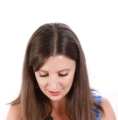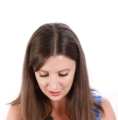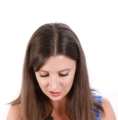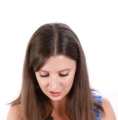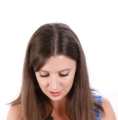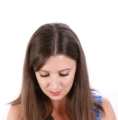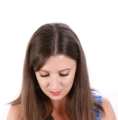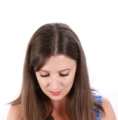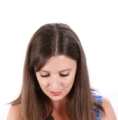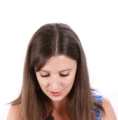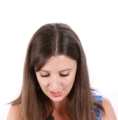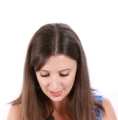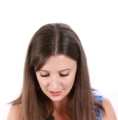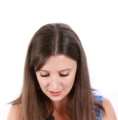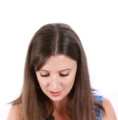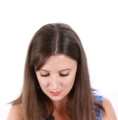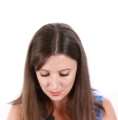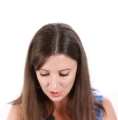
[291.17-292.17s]
just
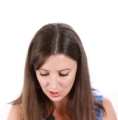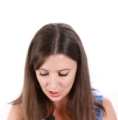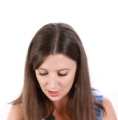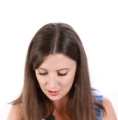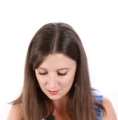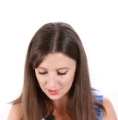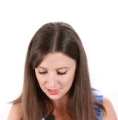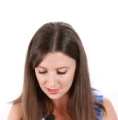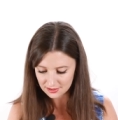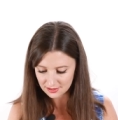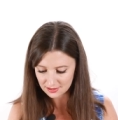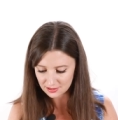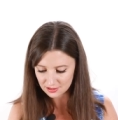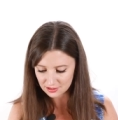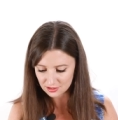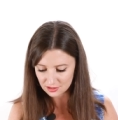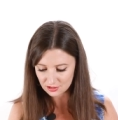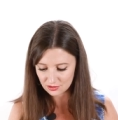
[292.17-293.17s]
breaks apart because
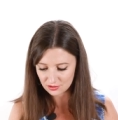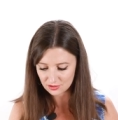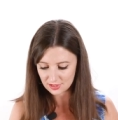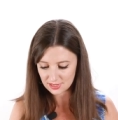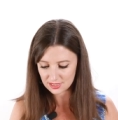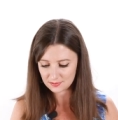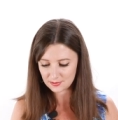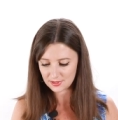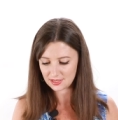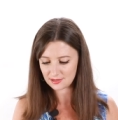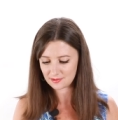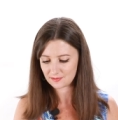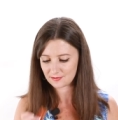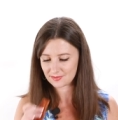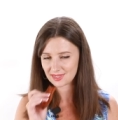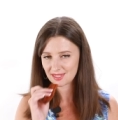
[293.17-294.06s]
it's so crispy.